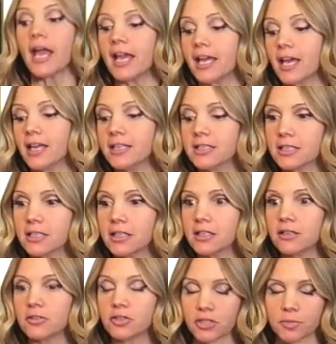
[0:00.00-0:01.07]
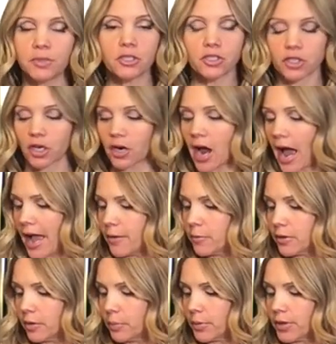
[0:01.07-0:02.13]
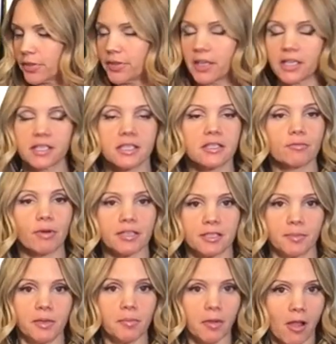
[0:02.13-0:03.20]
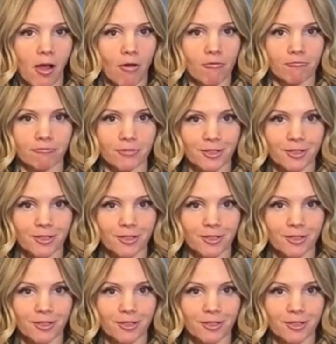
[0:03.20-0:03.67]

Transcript: And just be sure I will put this recipe below,